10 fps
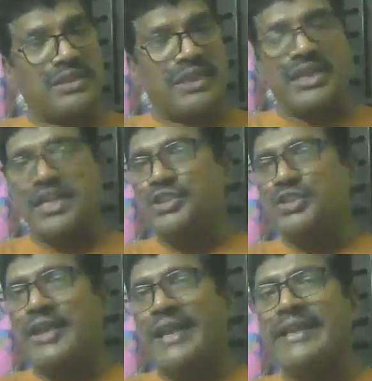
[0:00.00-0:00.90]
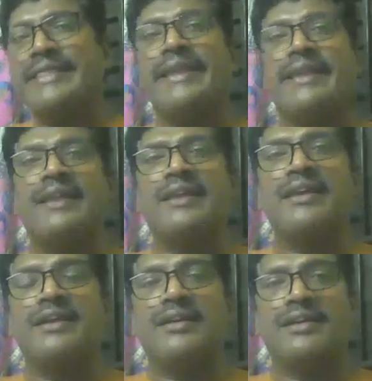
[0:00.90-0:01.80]
We cannot do anything
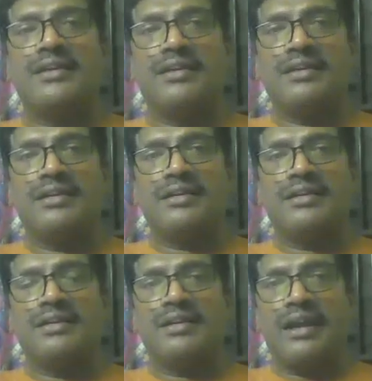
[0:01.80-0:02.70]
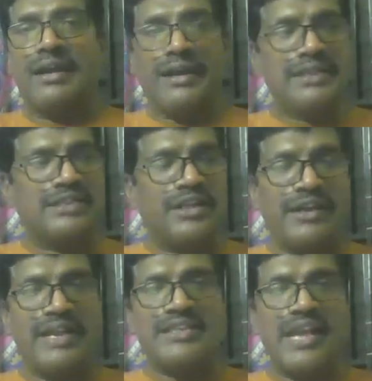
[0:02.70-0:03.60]
unless the
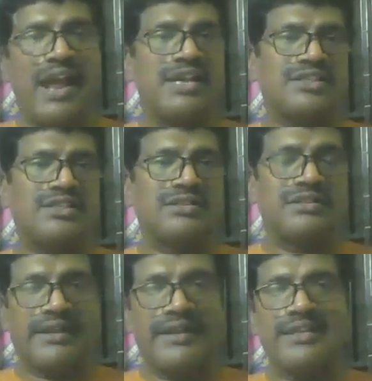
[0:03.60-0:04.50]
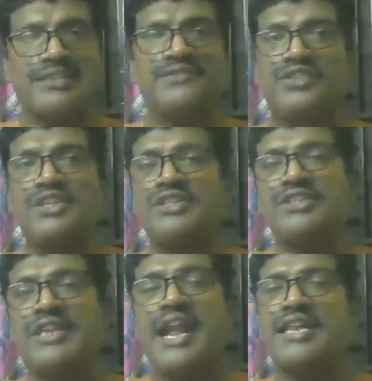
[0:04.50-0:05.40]
grace adds, the grace of
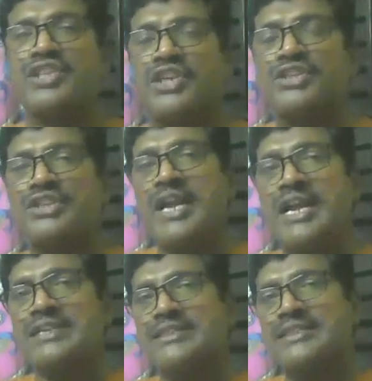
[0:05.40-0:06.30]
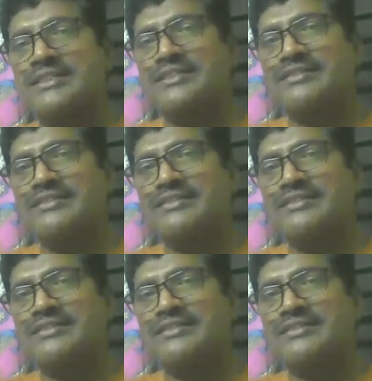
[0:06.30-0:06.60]
Jesus adds unto us.